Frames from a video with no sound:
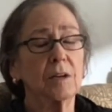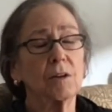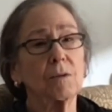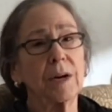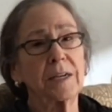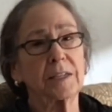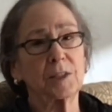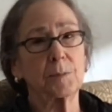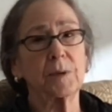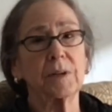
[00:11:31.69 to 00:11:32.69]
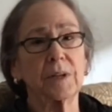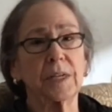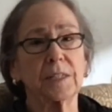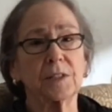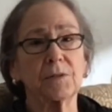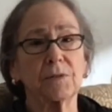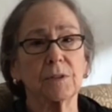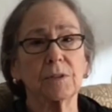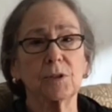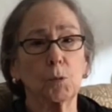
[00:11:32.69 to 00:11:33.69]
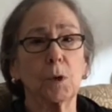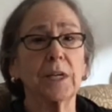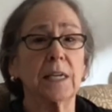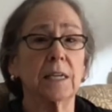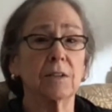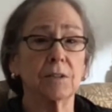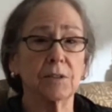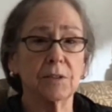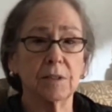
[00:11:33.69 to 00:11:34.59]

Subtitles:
great experience for 20 years.